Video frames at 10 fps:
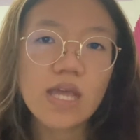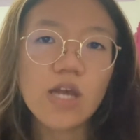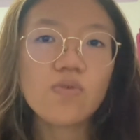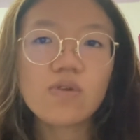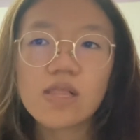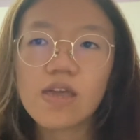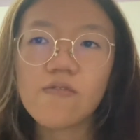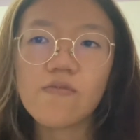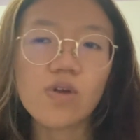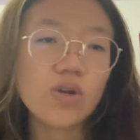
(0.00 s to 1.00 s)
equally
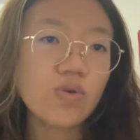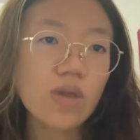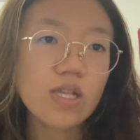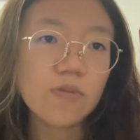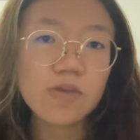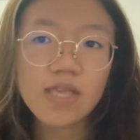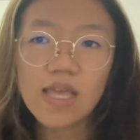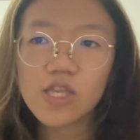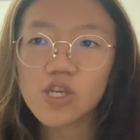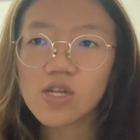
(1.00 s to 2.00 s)
for doing
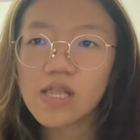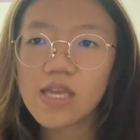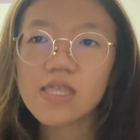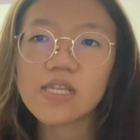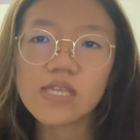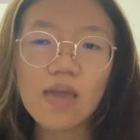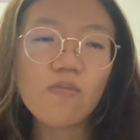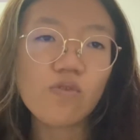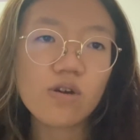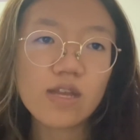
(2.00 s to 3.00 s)
substantially the same
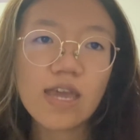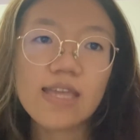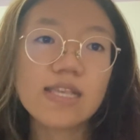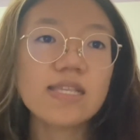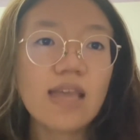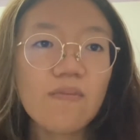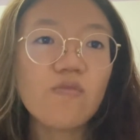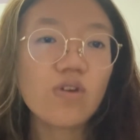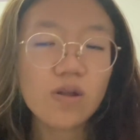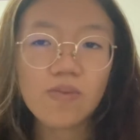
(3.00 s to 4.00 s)
work at the same
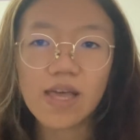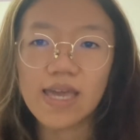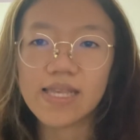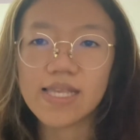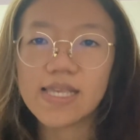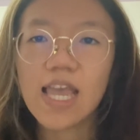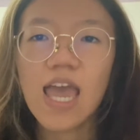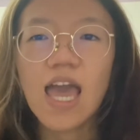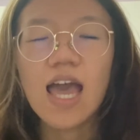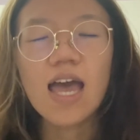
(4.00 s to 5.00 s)
workplace.
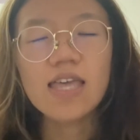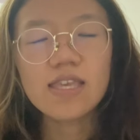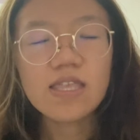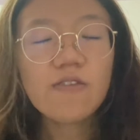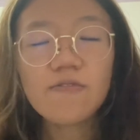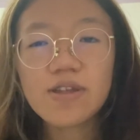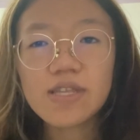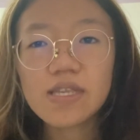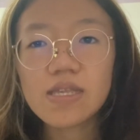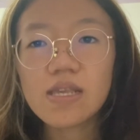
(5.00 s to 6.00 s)
The
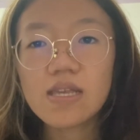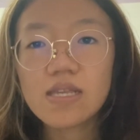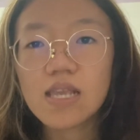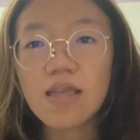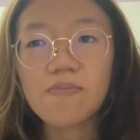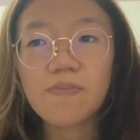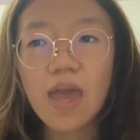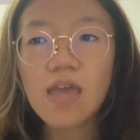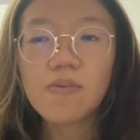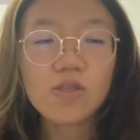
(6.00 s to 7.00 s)
differences in
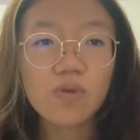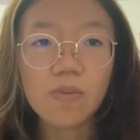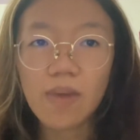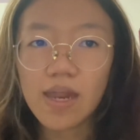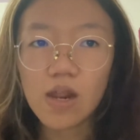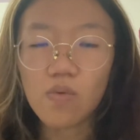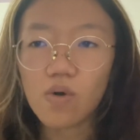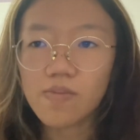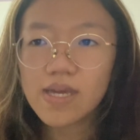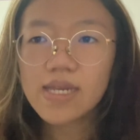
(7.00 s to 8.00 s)
pay between men and
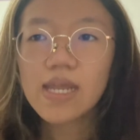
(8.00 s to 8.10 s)
women